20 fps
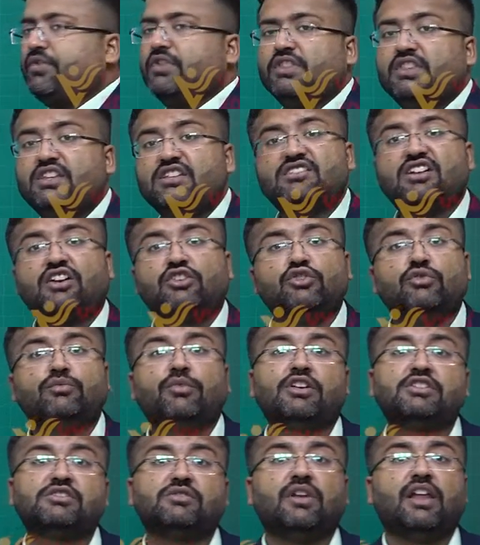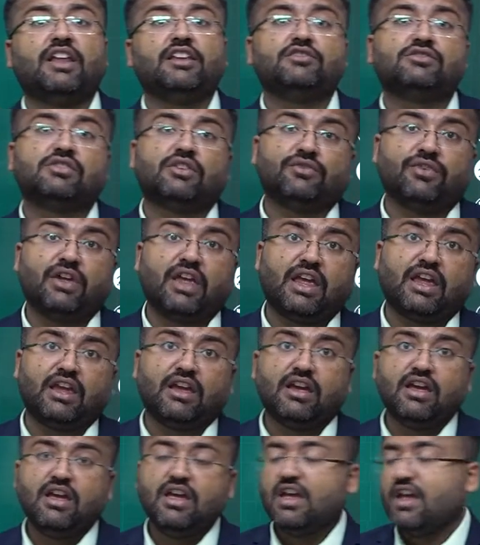These are two possible values of A.
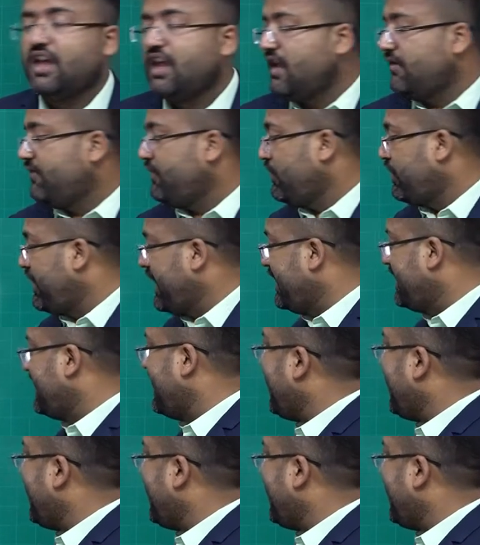If you get